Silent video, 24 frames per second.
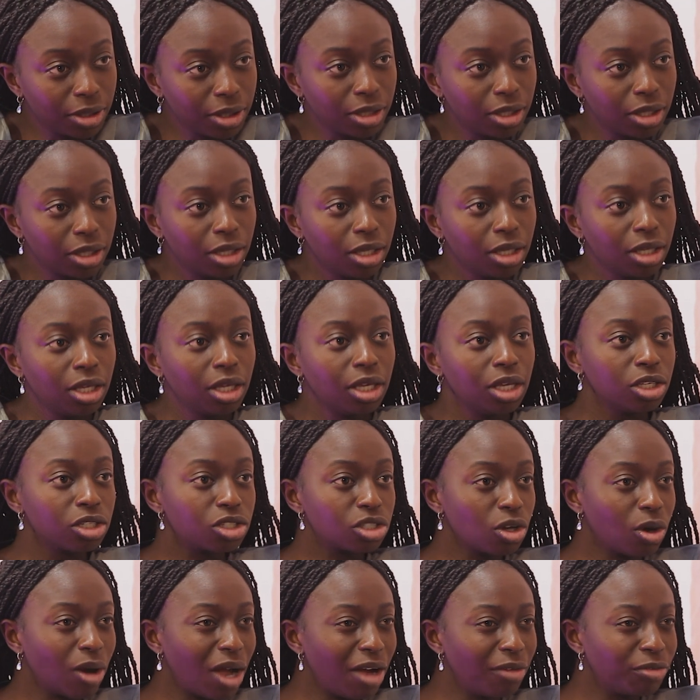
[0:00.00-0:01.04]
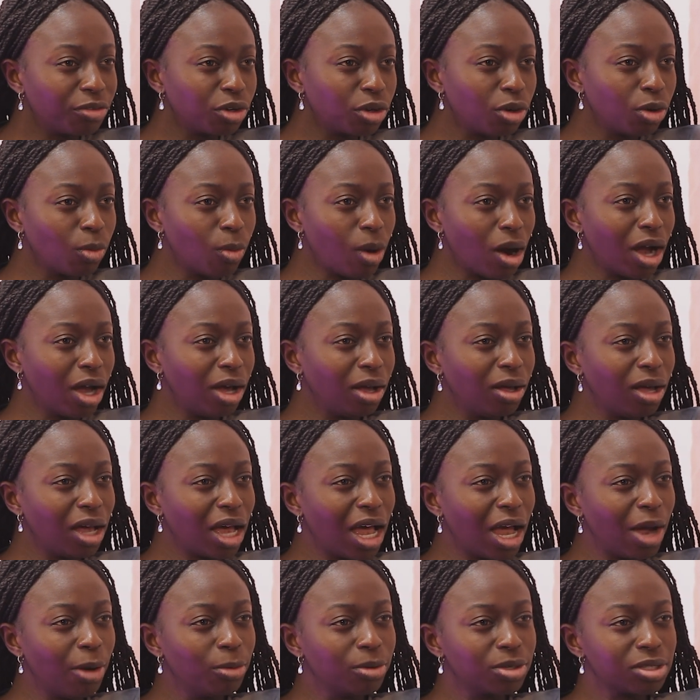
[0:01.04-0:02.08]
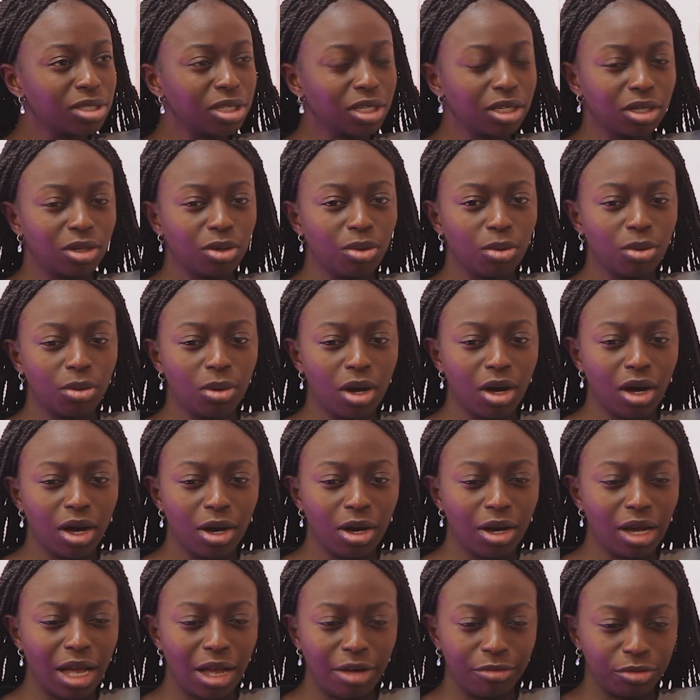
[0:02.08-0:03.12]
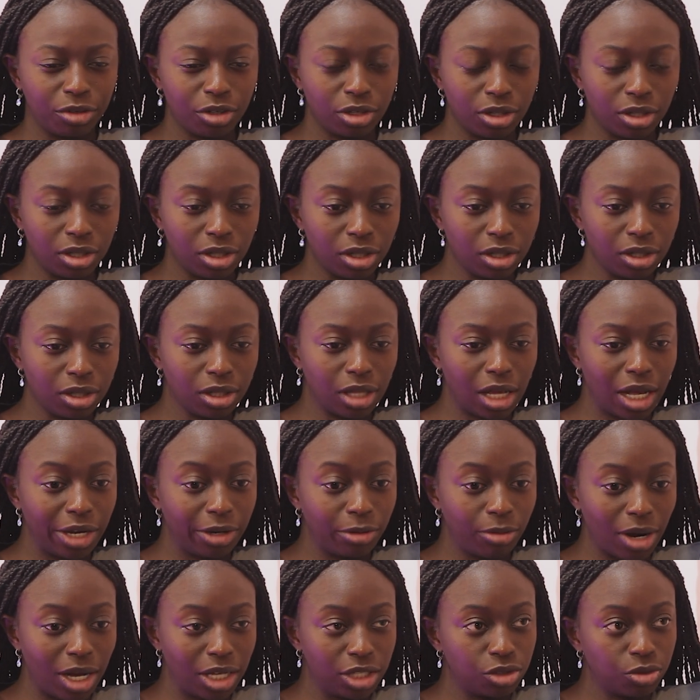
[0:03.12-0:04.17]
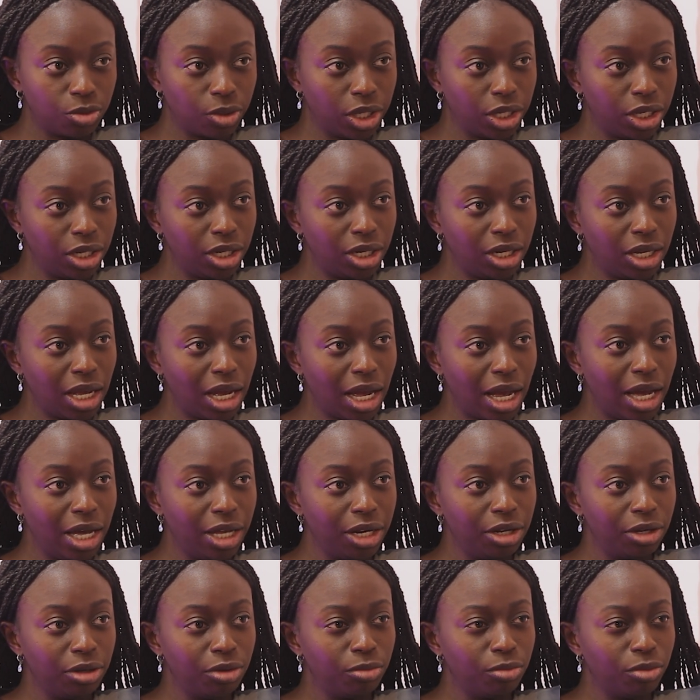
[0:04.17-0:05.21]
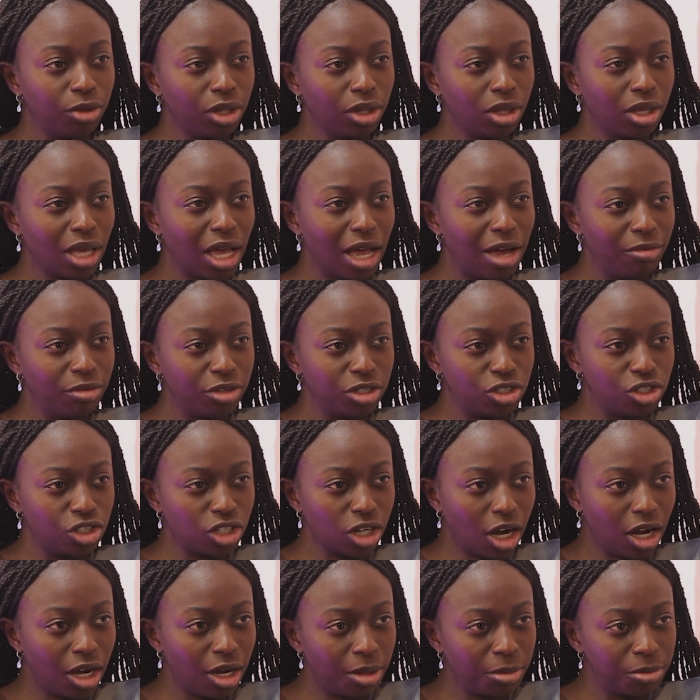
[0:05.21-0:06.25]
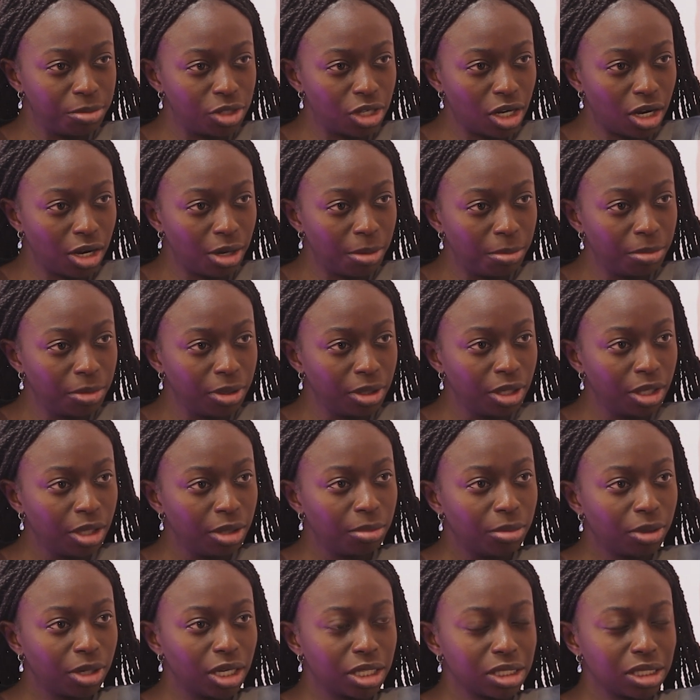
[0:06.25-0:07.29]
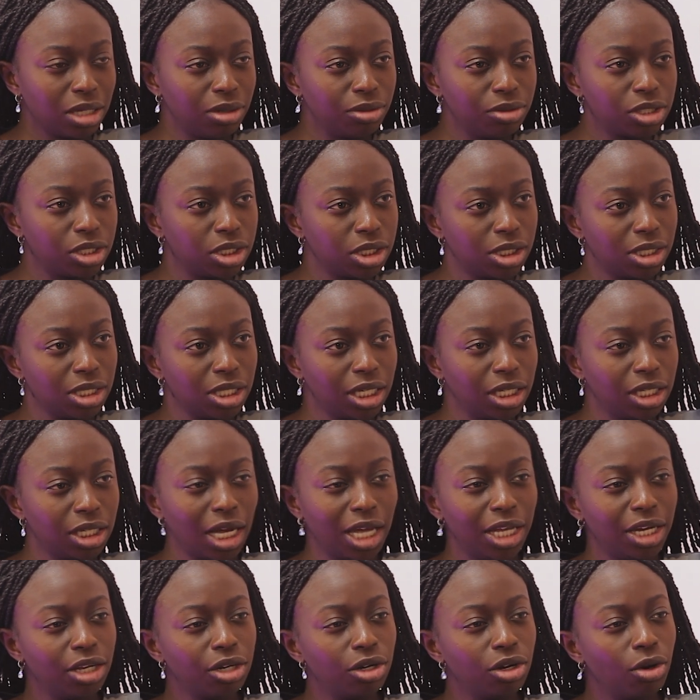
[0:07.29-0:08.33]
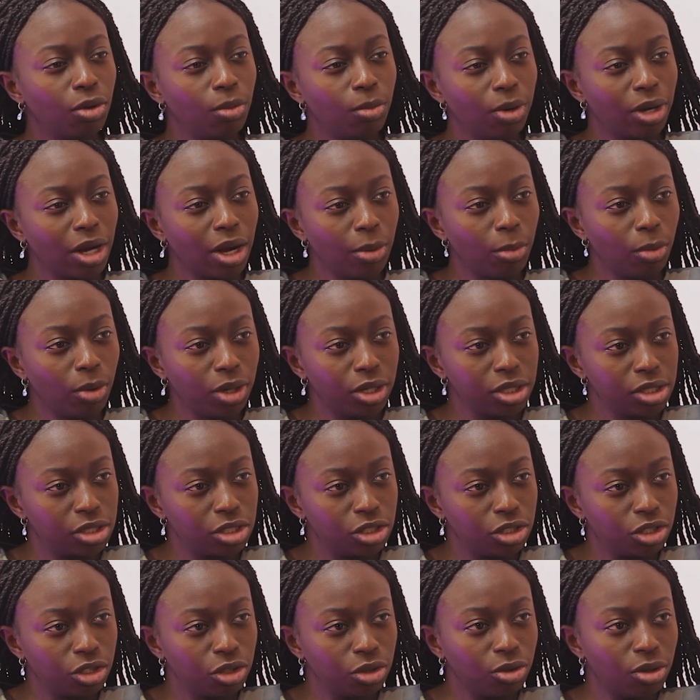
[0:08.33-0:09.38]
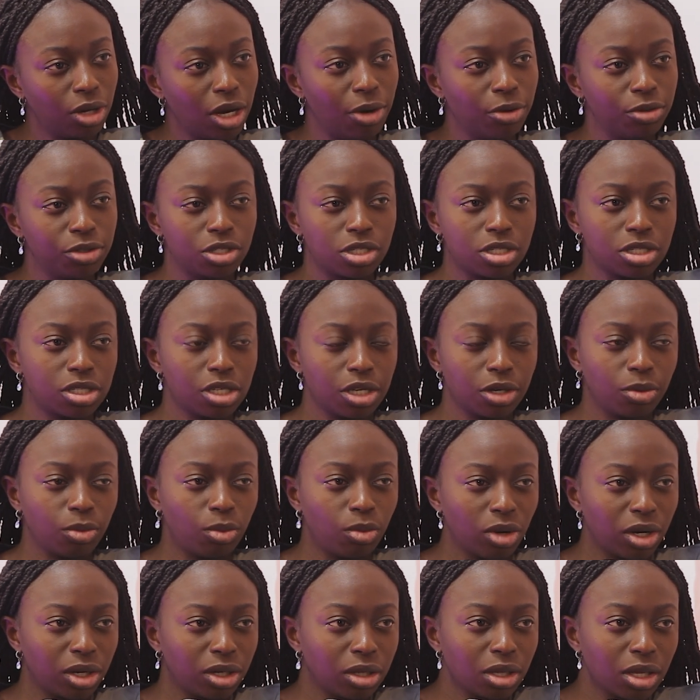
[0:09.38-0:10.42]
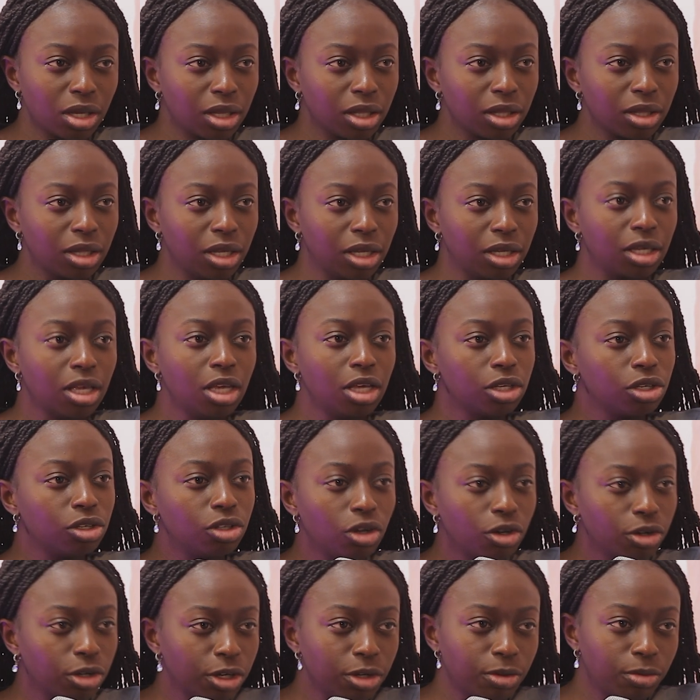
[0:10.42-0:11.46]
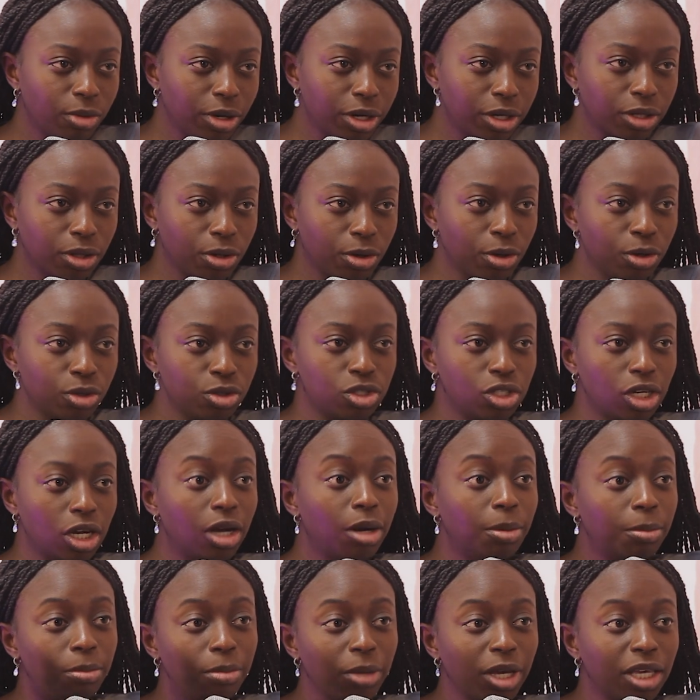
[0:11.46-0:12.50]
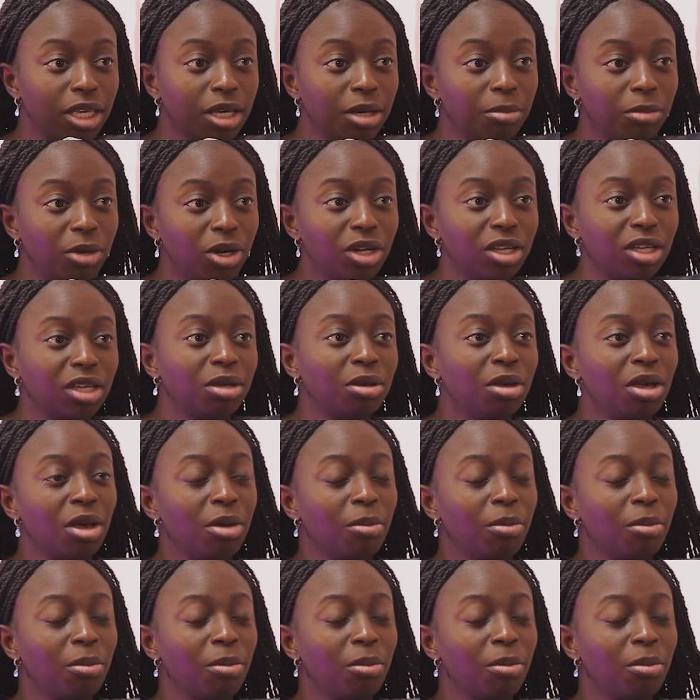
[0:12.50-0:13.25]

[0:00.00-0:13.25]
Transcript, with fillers: Yeah. So after a while, I was like, uh, after I graduated, I didn't really have a job job mm-hmm. because I was just like, I didn't know what I wanted to do. I was just like working, like, you know, your regular old job, making yeah. money.